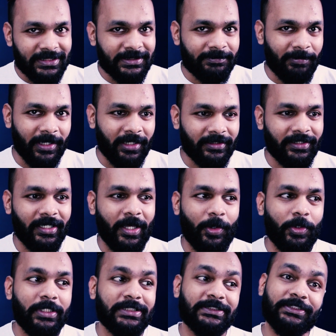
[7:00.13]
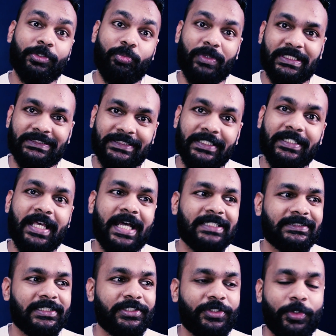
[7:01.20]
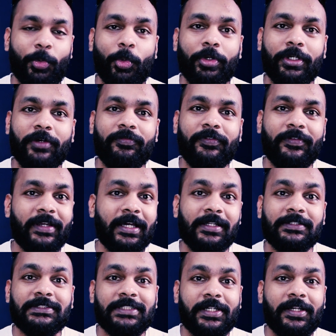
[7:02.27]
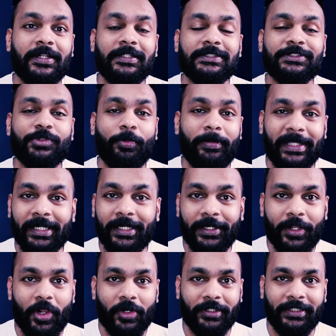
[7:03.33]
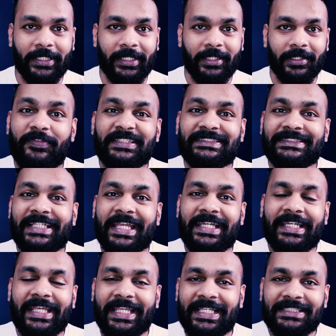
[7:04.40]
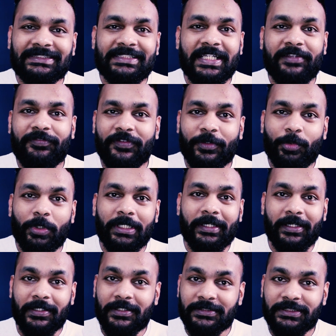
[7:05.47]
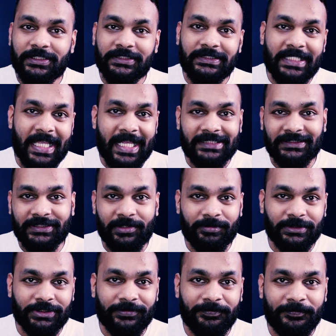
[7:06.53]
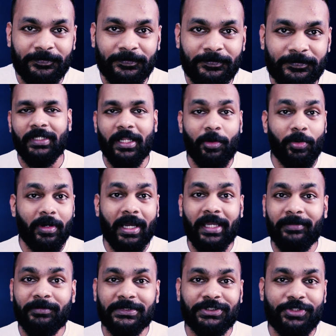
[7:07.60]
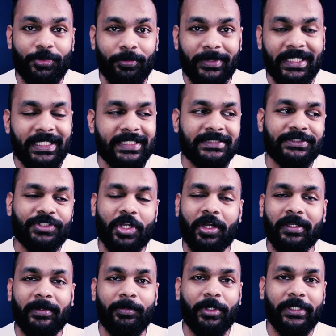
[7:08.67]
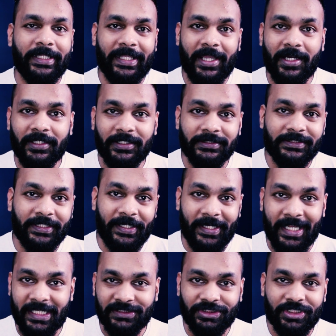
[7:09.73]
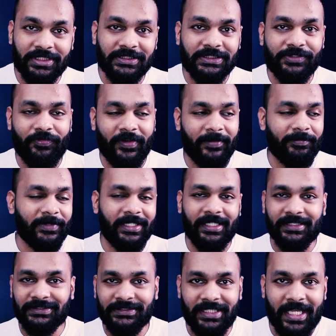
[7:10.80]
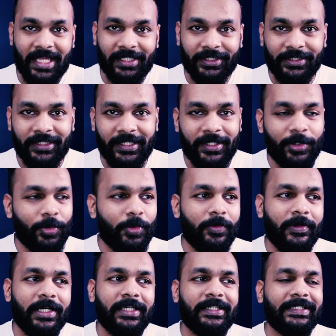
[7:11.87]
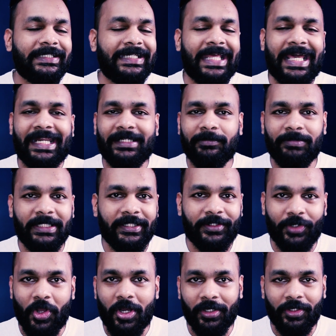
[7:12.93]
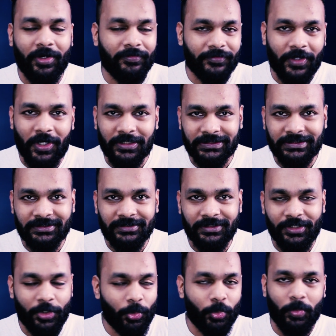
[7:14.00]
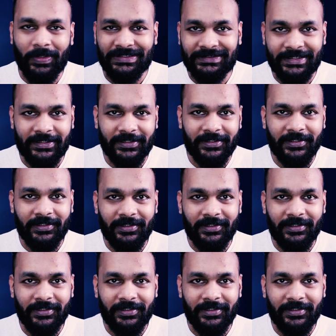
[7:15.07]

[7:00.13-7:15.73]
this part, now his question has a tone of cultural superiority, which can easily fuel religious extremism. Now, I'm assuming he's talking about young earth creationists from Christianity who were terribly wrong, of course, no question.